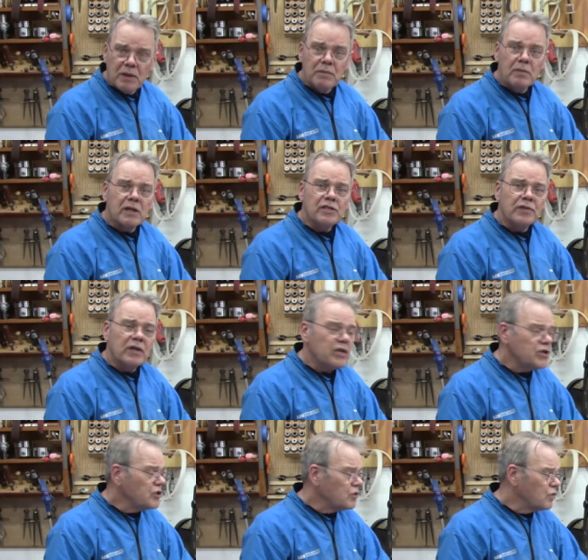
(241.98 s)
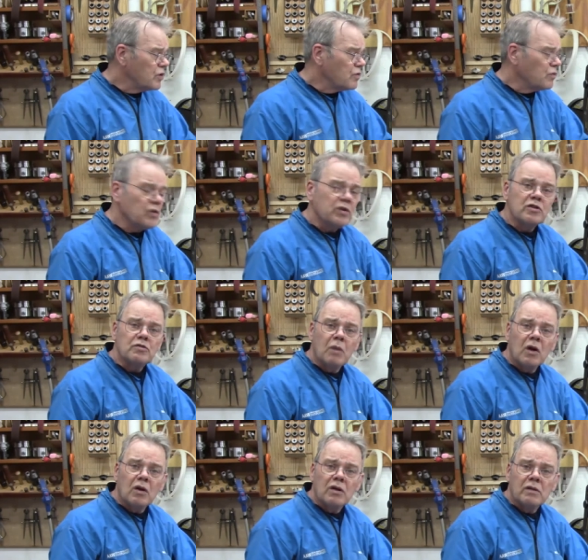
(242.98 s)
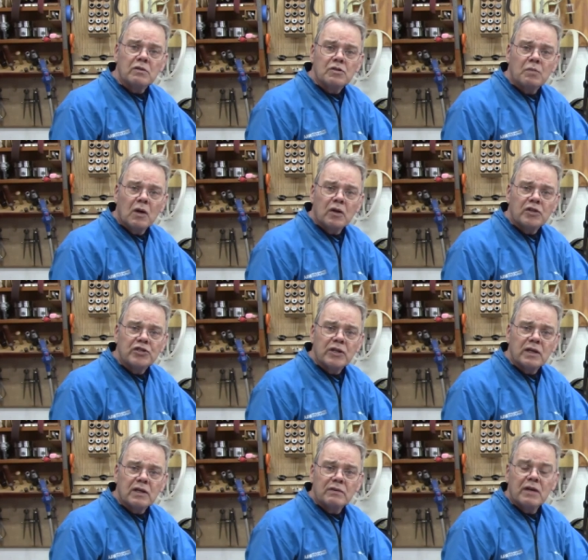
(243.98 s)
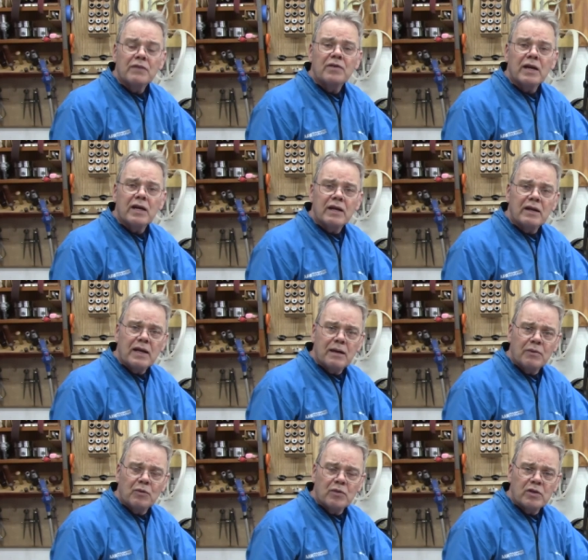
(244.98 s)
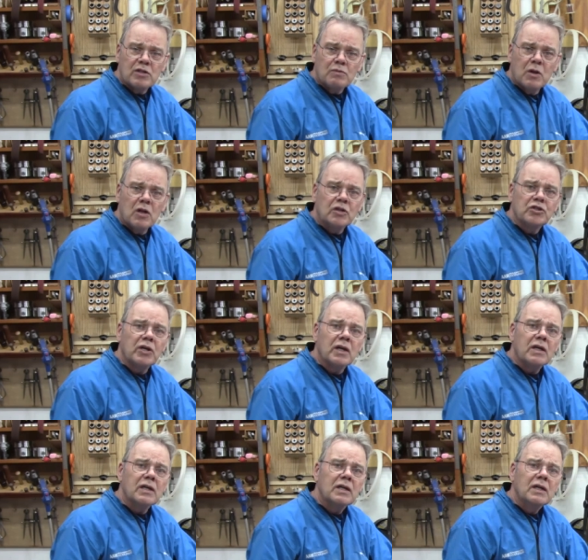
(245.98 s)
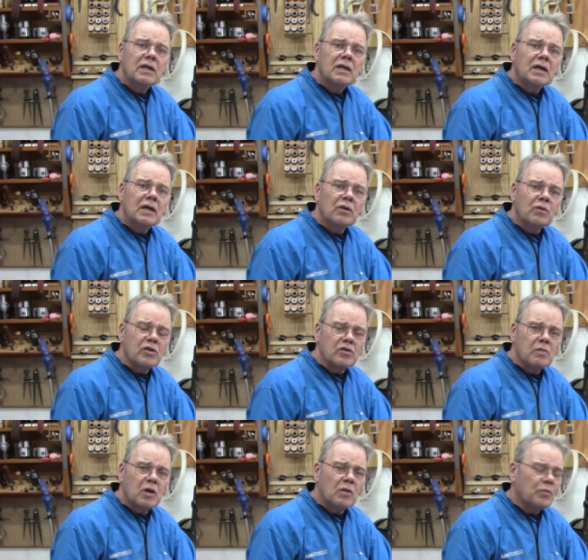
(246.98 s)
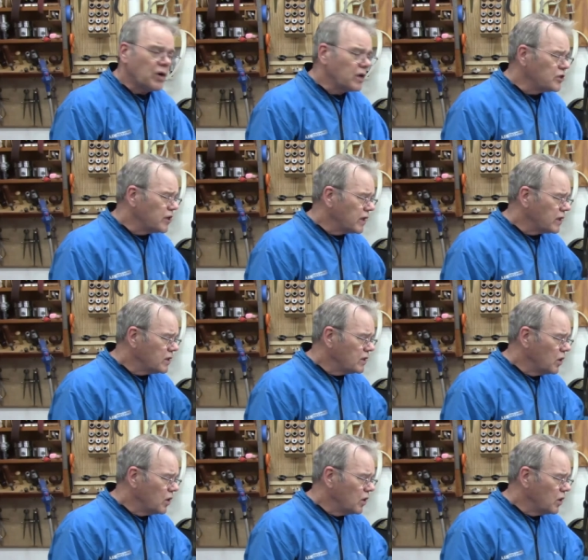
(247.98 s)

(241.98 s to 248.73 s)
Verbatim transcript: be much of an issue with, with a smaller smaller chuck. Never had it happen with a small chuck, uh, with a small project.